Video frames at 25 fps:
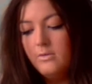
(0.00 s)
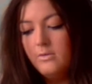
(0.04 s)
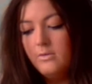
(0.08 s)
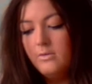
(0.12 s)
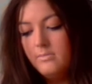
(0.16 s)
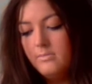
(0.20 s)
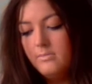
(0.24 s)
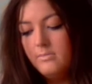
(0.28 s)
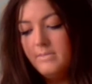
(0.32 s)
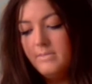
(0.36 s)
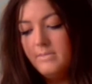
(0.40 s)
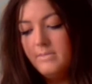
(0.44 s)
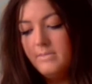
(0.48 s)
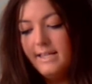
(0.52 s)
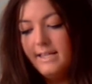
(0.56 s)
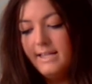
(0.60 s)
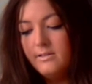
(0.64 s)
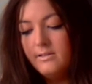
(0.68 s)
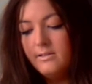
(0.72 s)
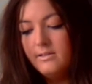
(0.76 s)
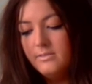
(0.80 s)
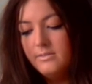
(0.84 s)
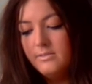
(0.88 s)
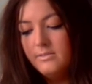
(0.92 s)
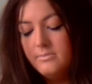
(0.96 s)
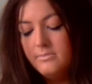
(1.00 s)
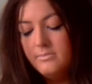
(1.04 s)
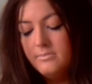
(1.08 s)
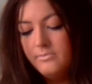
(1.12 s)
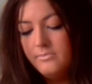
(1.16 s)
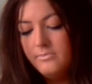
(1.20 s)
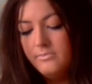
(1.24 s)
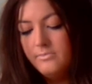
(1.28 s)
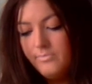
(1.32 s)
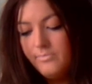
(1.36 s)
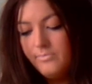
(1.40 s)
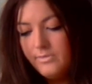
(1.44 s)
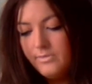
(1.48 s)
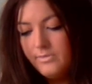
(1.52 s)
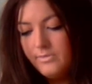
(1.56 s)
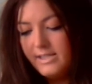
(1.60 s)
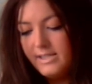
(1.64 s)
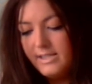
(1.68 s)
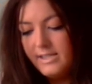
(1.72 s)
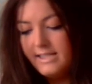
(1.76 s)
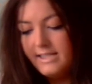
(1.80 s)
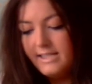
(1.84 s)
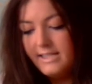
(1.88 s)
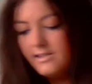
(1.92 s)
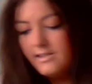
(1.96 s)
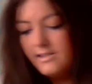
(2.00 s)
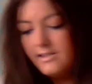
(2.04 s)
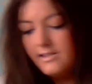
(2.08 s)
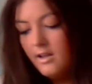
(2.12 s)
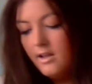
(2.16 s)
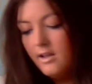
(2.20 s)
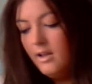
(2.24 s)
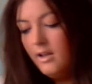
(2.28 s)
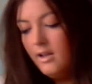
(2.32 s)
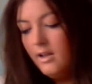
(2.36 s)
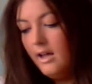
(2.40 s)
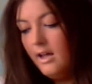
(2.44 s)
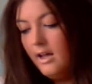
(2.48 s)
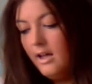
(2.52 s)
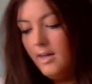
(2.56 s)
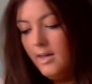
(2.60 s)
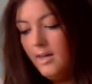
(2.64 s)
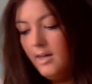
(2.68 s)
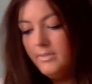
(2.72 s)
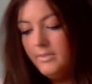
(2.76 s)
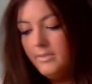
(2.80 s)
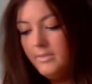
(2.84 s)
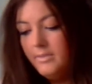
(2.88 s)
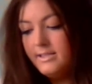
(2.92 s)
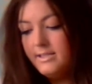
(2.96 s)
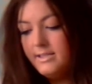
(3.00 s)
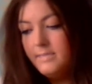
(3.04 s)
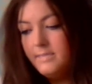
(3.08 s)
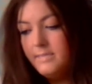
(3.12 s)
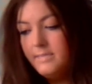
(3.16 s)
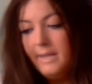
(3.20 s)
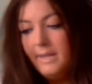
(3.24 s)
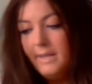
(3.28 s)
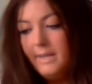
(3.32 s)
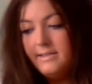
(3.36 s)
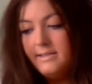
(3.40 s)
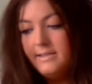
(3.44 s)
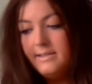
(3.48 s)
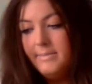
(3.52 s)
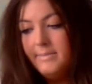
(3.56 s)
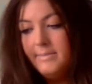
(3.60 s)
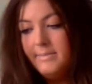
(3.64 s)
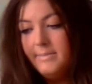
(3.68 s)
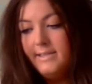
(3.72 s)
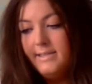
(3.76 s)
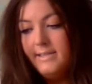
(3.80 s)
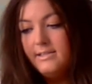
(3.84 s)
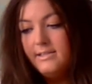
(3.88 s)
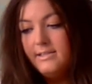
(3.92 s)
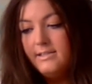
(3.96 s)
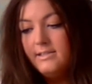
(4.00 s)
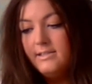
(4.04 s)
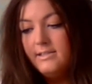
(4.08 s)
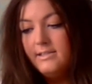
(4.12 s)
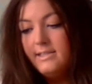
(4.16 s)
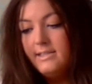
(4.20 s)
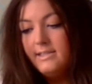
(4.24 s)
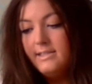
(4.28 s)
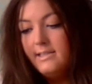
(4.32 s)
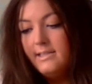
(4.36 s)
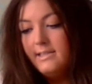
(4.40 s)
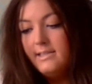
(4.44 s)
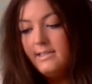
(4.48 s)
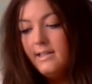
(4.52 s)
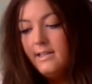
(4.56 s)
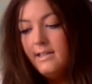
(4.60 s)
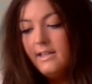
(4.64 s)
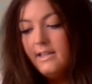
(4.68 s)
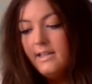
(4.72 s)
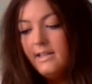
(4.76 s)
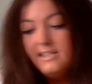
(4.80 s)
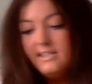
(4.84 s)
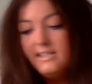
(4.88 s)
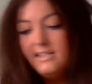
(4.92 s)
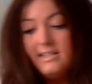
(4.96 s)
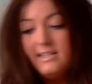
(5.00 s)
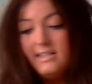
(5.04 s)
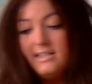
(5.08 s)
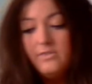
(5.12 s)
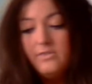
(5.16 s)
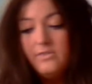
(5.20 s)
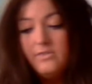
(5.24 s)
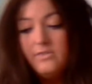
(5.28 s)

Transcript: I'm taking some CDs. This is Belle and Sebastian's Dear Catastrophe